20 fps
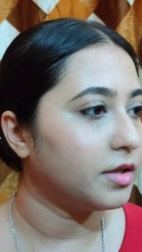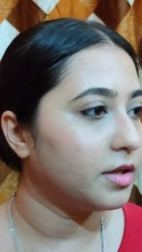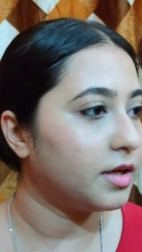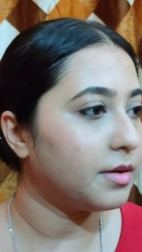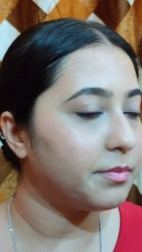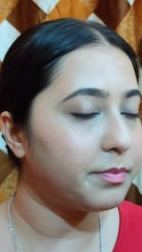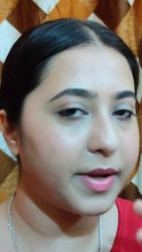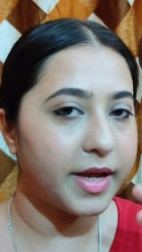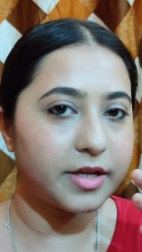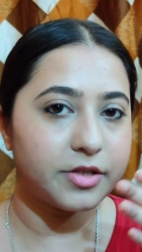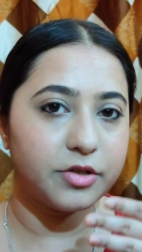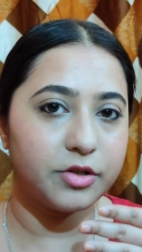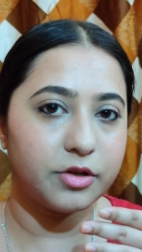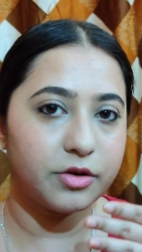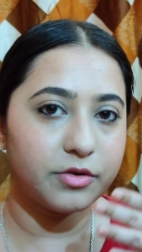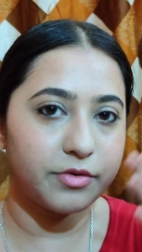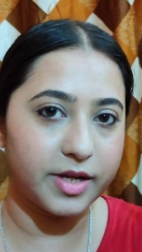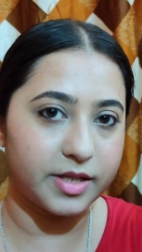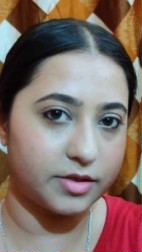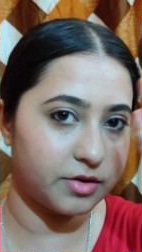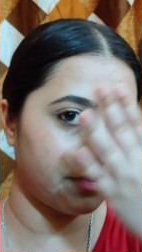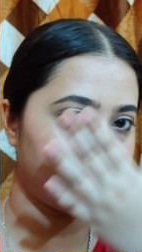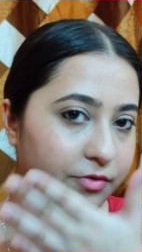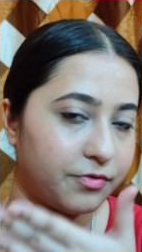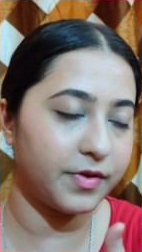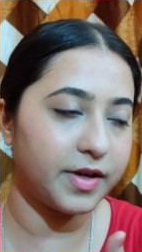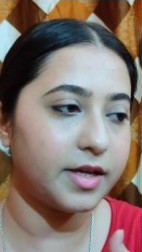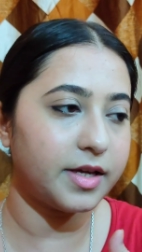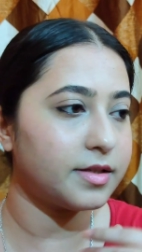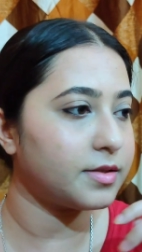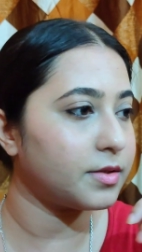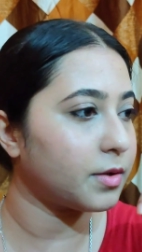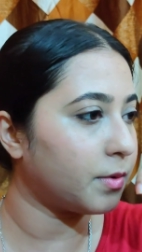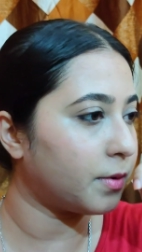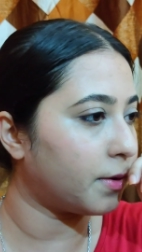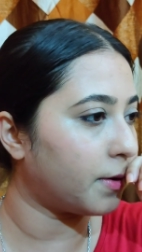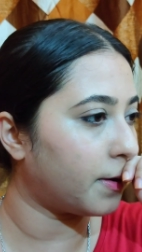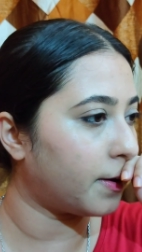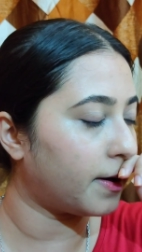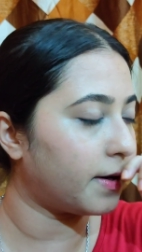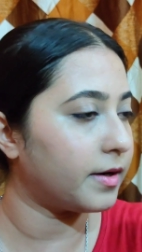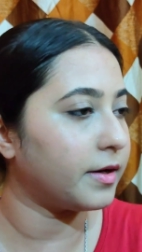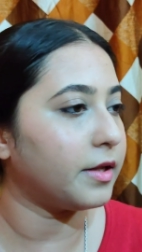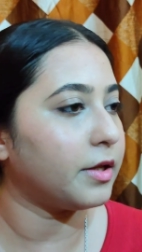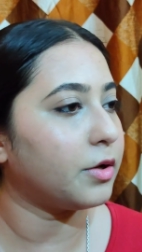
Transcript: compared to your rest of the face, or